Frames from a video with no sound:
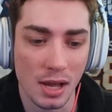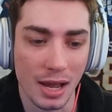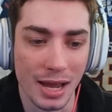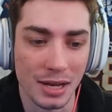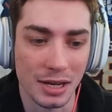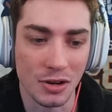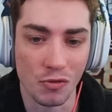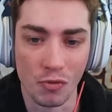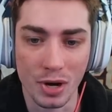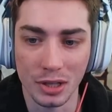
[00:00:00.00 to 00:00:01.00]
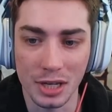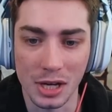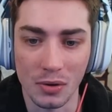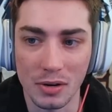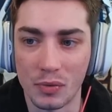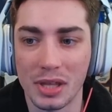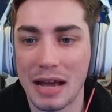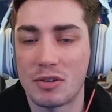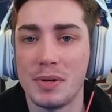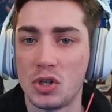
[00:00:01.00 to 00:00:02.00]
And you don't really
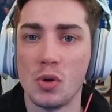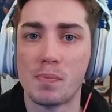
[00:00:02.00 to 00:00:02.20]
have to be too